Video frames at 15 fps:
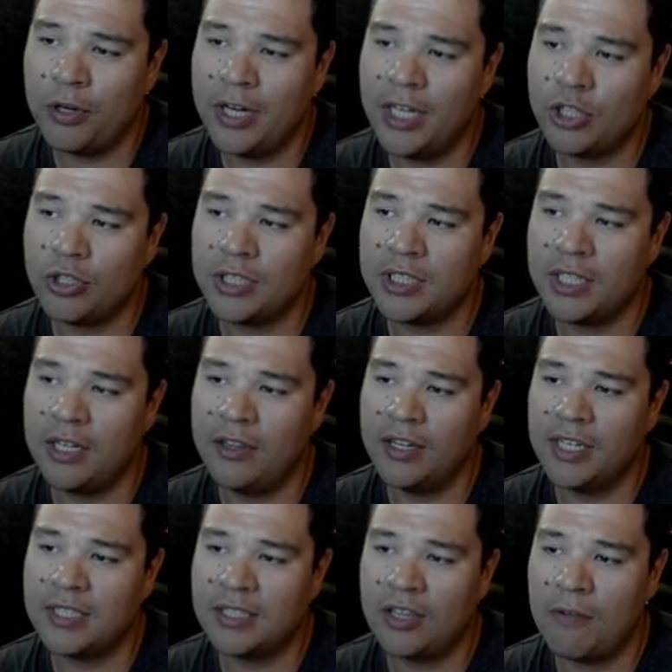interested in
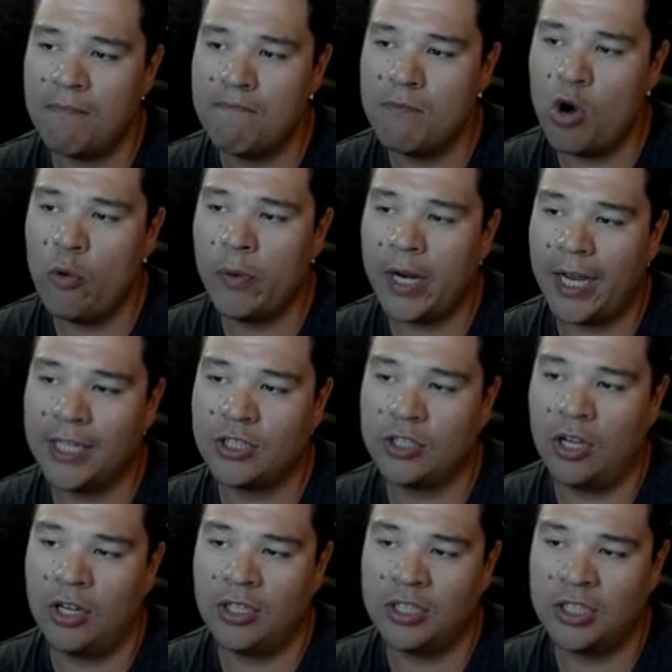this the moment I
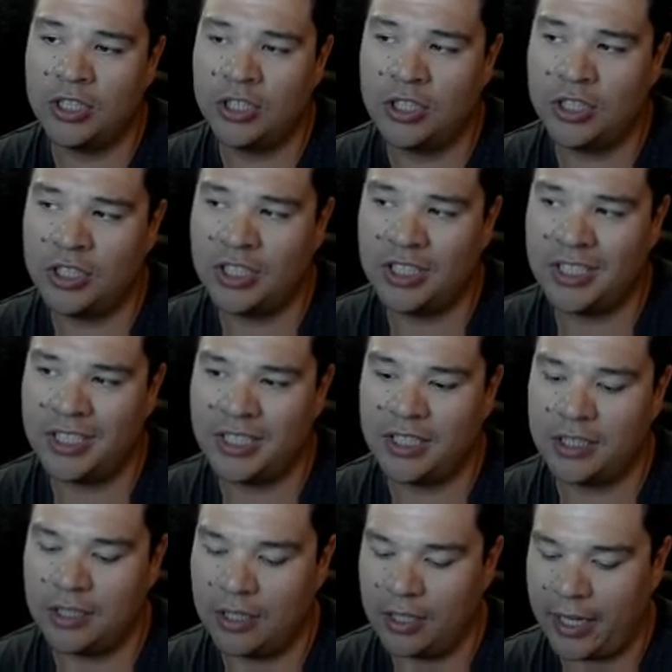saw
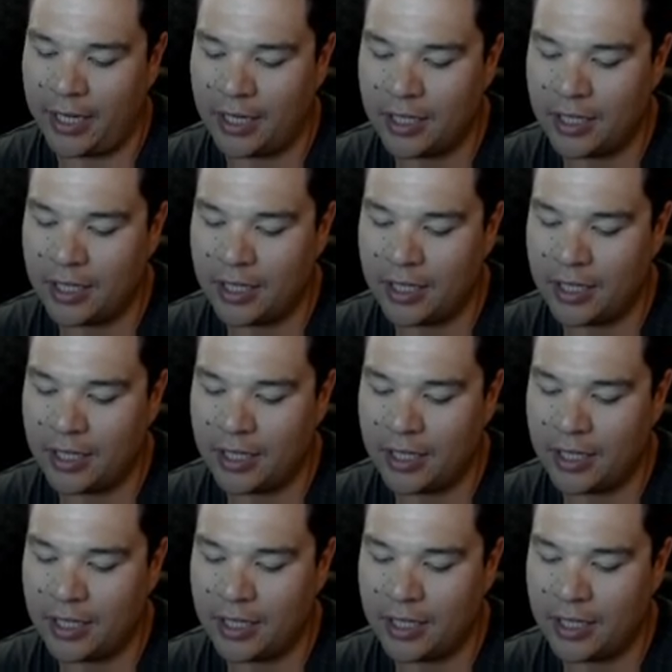like